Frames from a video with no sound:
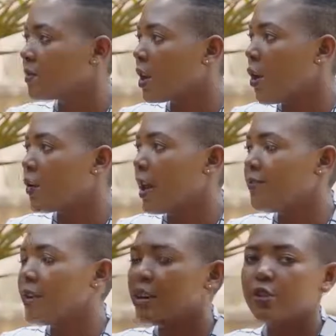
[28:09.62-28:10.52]
Okay,
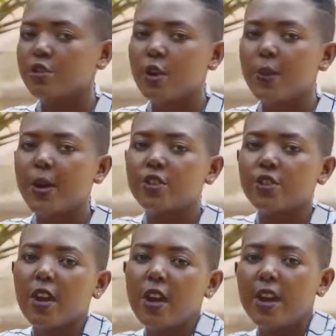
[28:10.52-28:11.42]
thank you so
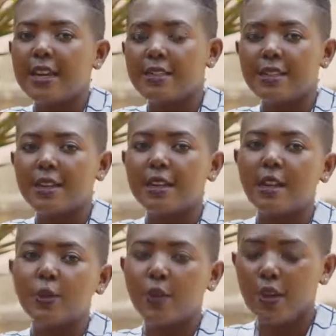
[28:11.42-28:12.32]
much. And
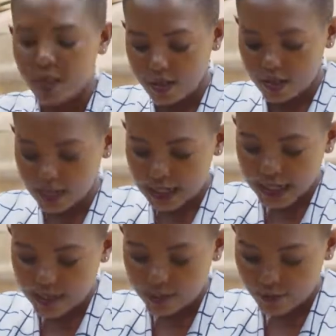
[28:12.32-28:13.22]
we
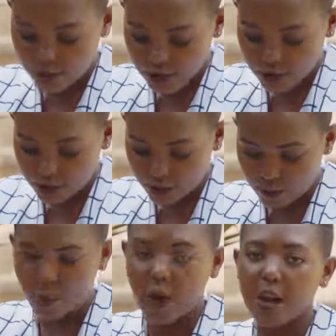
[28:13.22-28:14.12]
take a very
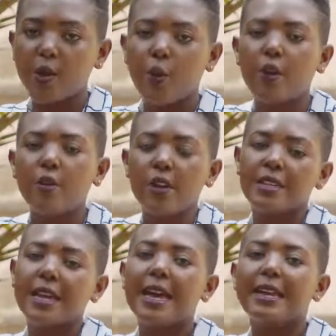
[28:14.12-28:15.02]
short break. We
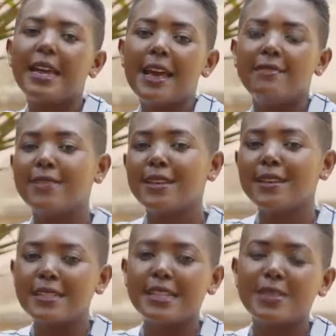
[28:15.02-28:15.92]
return, and
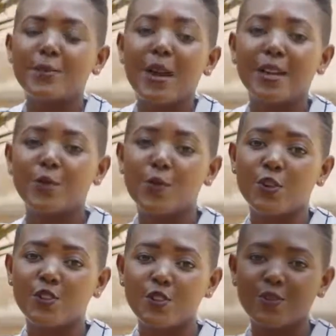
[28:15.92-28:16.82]
this is Market
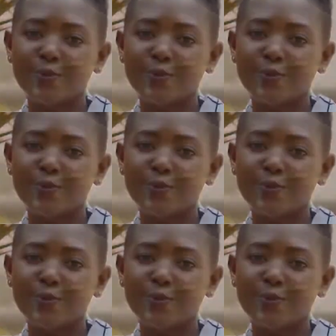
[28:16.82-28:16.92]
Watch.